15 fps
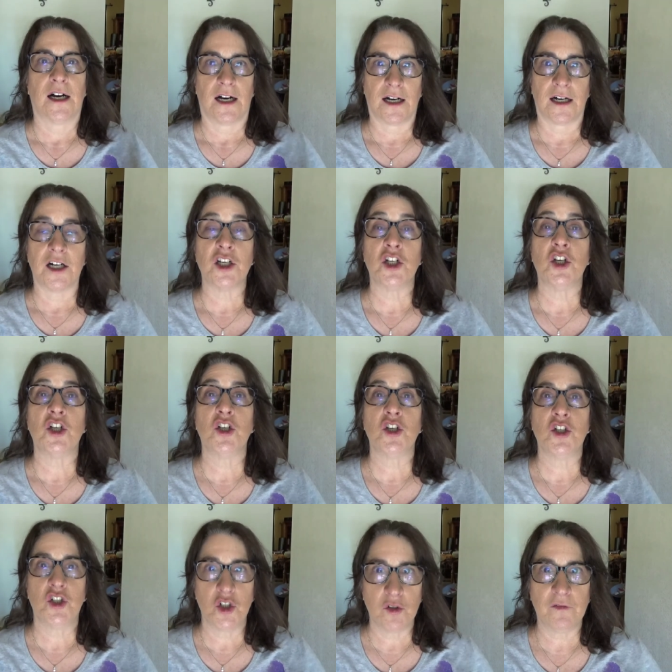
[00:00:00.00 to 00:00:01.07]
uh,
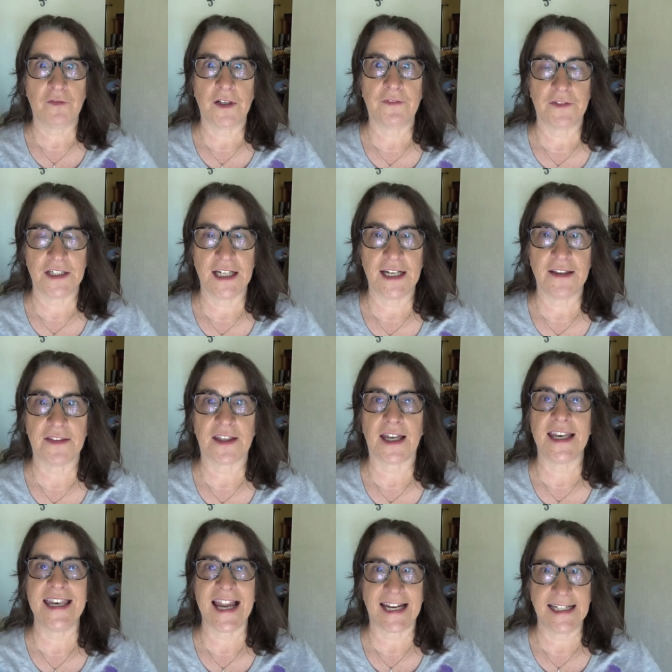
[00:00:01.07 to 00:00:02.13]
June 15th,
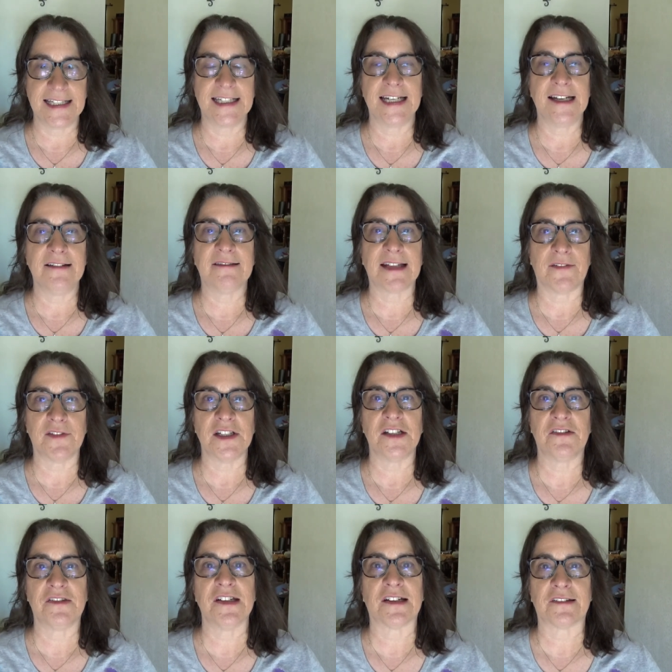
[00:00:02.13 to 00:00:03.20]

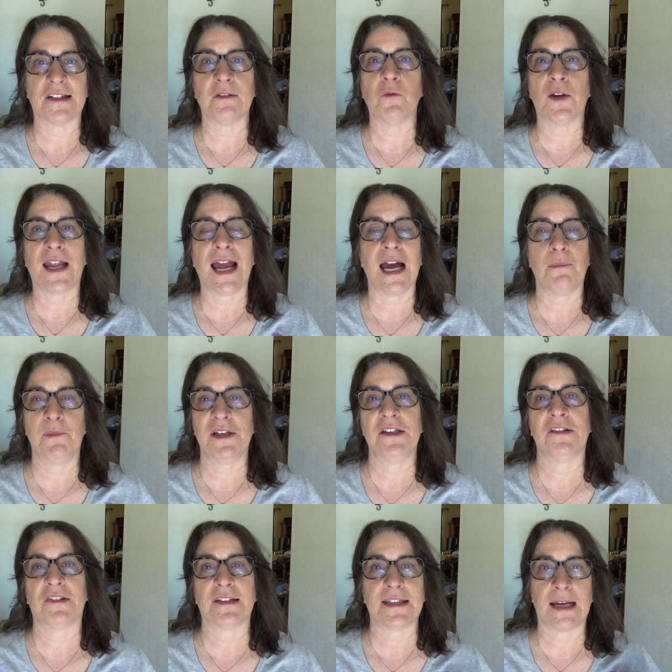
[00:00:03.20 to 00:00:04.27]
1976. And what happened
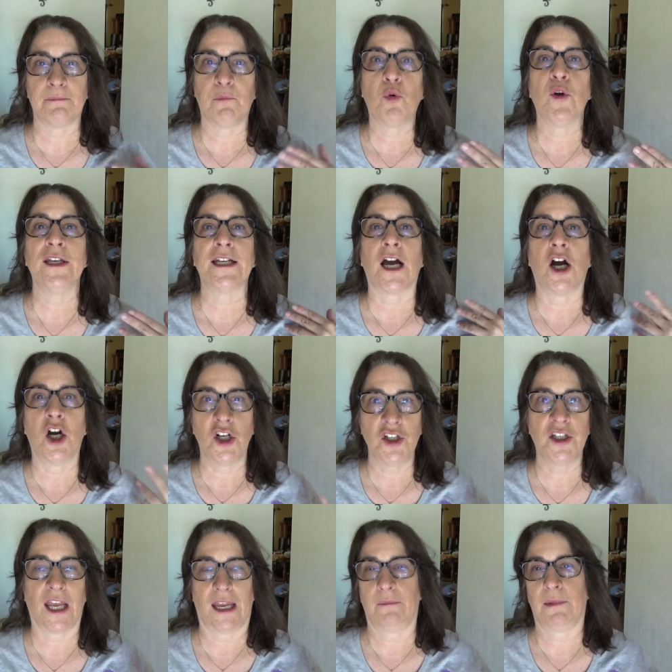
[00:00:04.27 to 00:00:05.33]
is at that point,
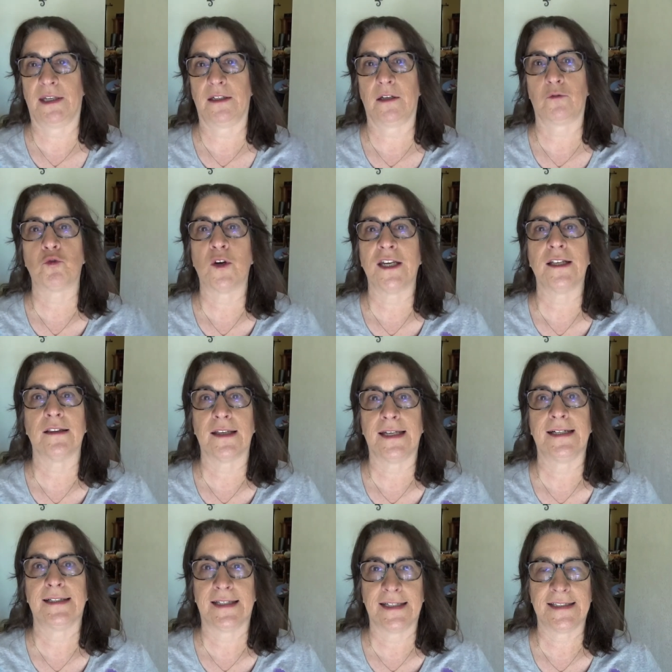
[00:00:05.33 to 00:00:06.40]
HUD came in and
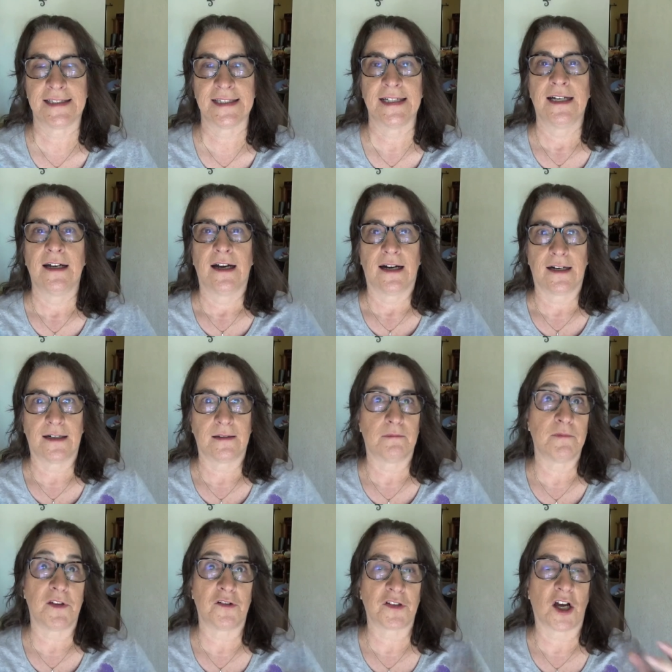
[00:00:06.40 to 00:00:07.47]
regulated it
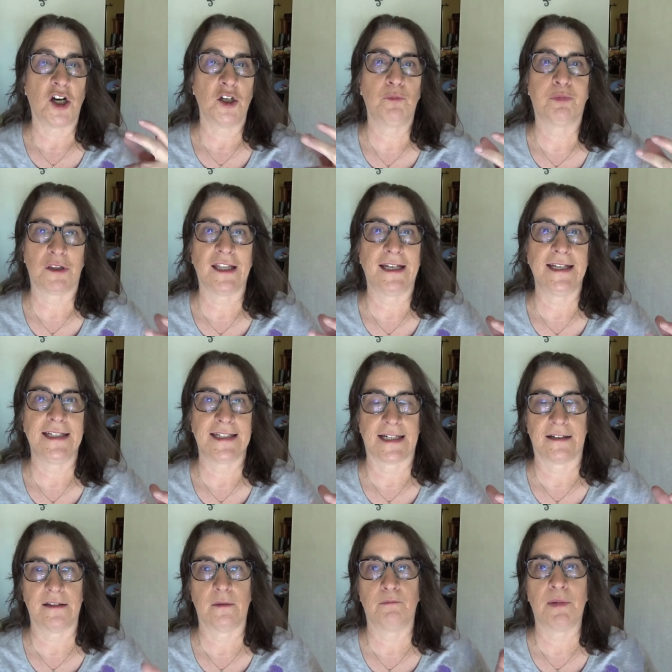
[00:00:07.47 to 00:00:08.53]
um, there's a HUD plate
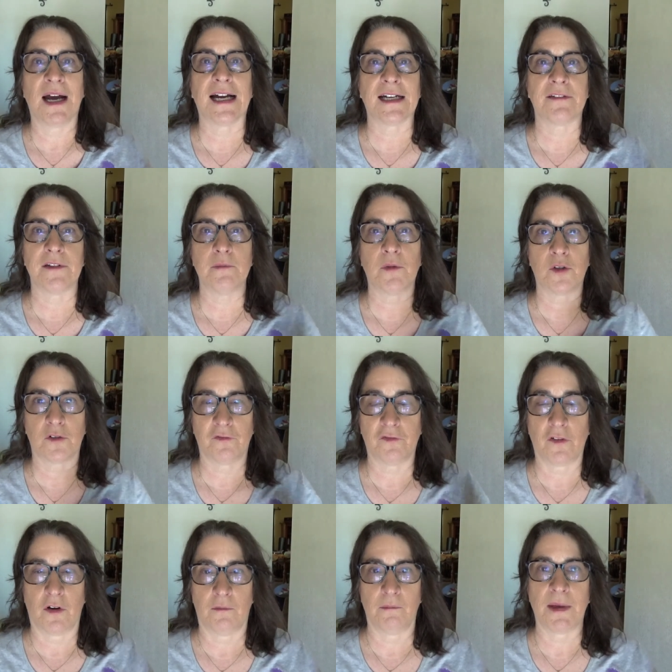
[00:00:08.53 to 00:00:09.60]
on the back of the
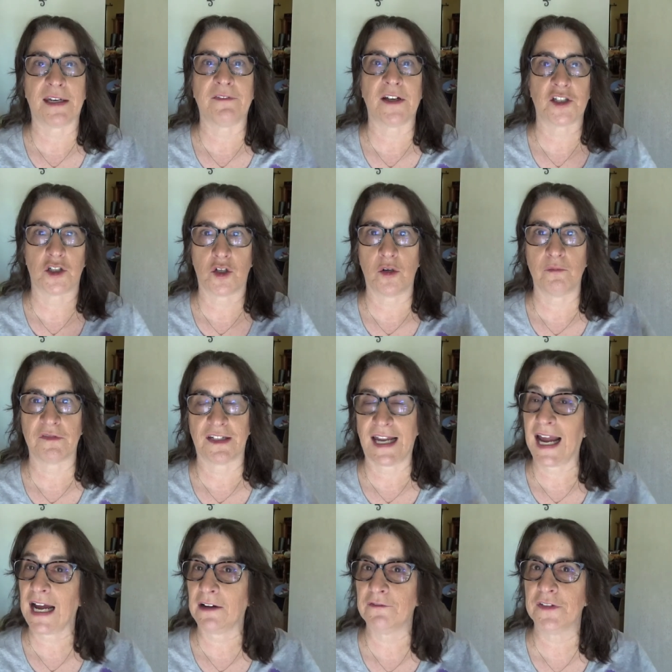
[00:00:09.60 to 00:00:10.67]
manufactured homes that
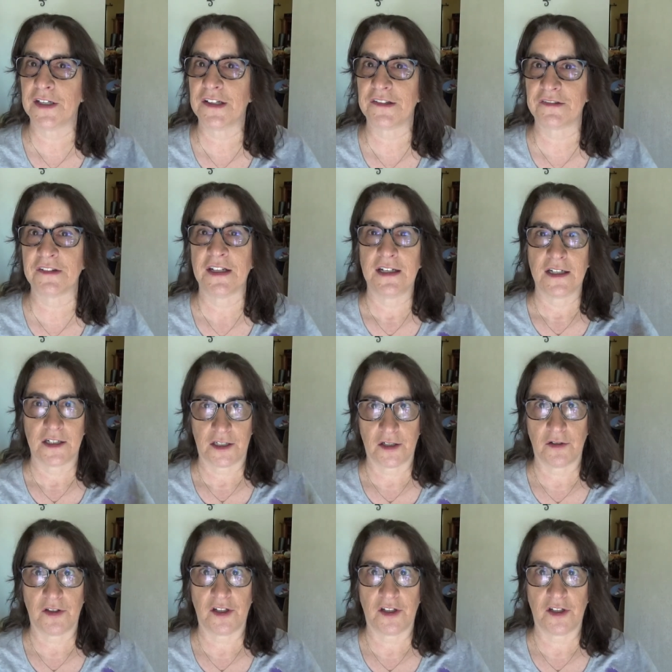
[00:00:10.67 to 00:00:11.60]
have this, so